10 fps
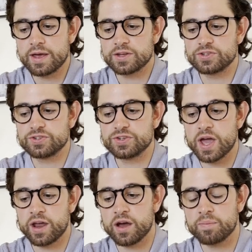
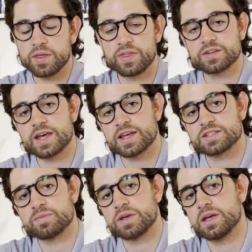setup, this has
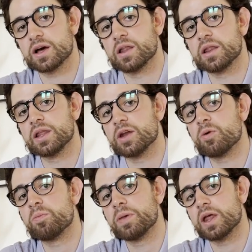to be a
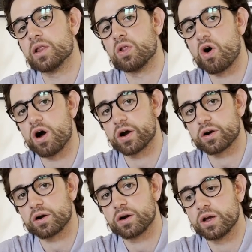little bit
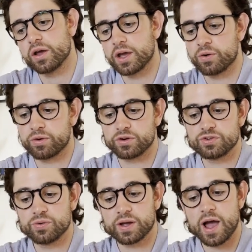longer in order
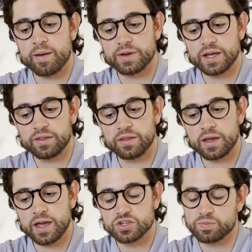to accommodate
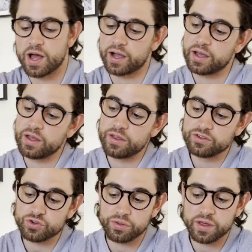the H block.
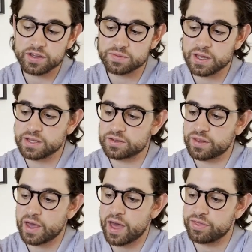So this means
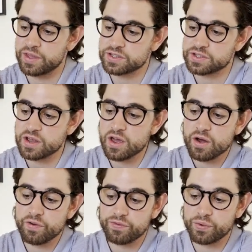that this
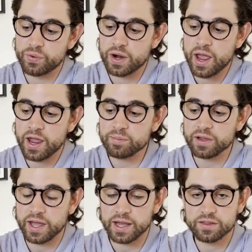frame
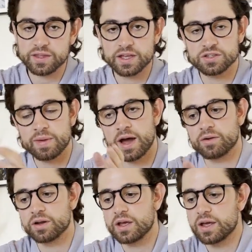length is
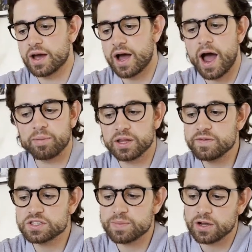about, I believe
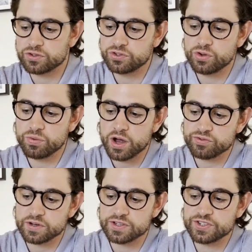it's about
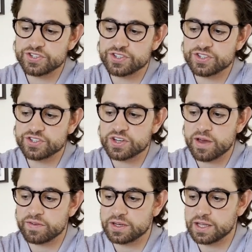
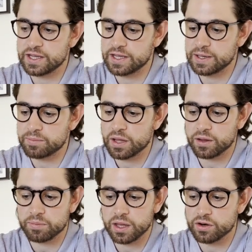270
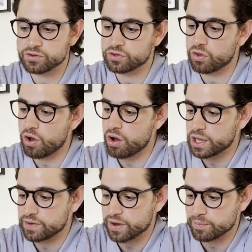millimeters long,
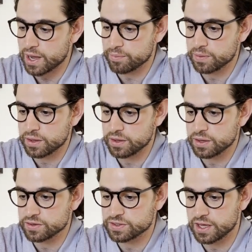if I'm not
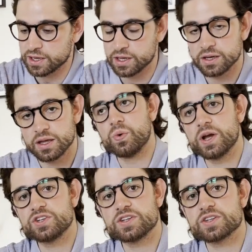mistaken,
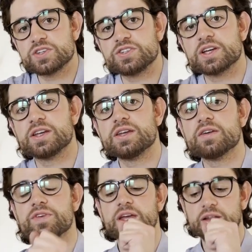which is
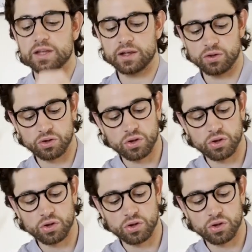significantly